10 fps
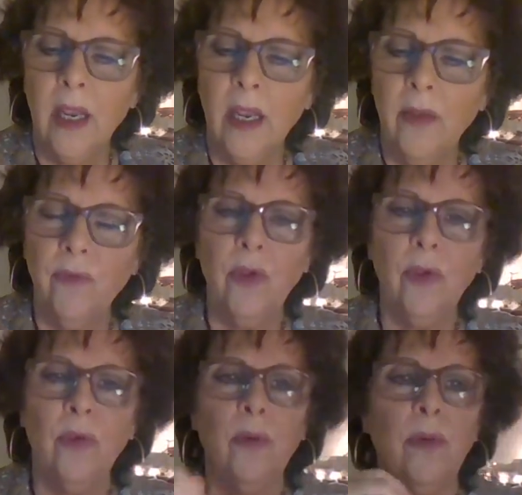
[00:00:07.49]
If
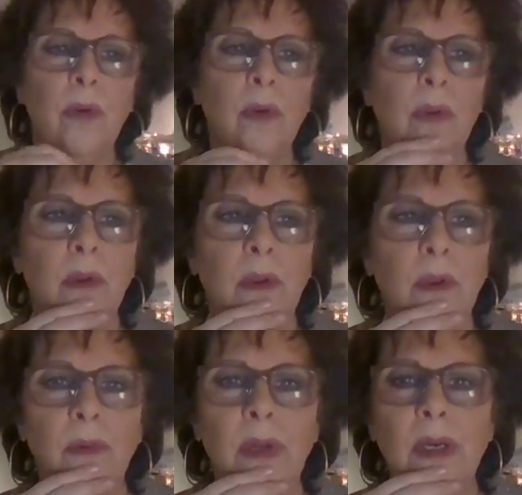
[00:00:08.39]
you
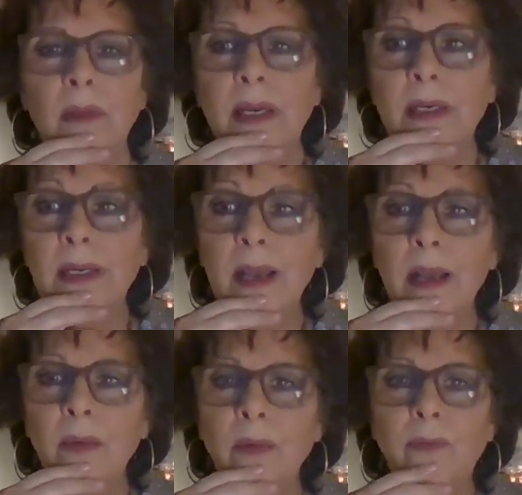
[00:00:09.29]
want to lay
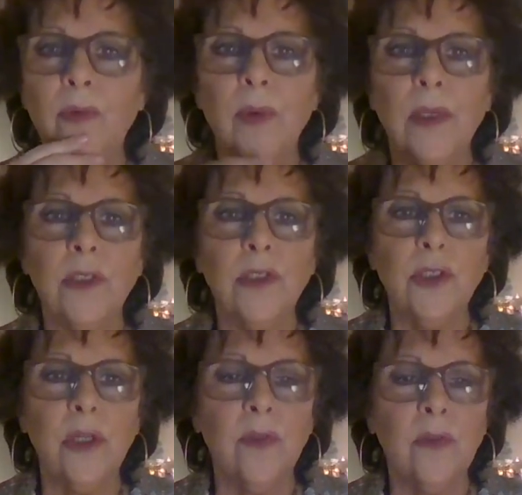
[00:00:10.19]
down, if you want to
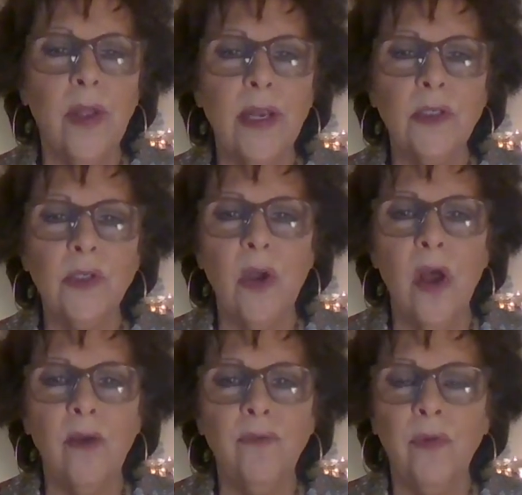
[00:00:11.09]
shut the lights
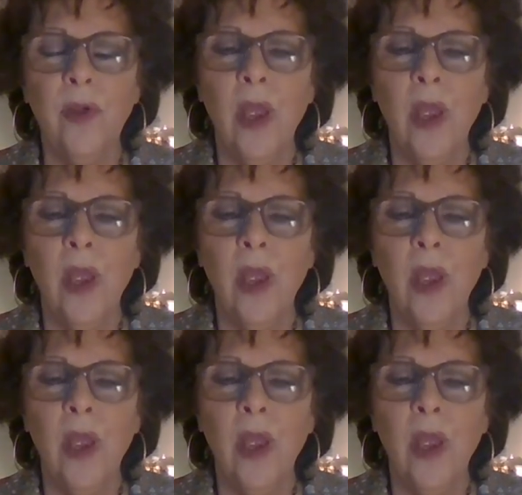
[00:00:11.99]
off.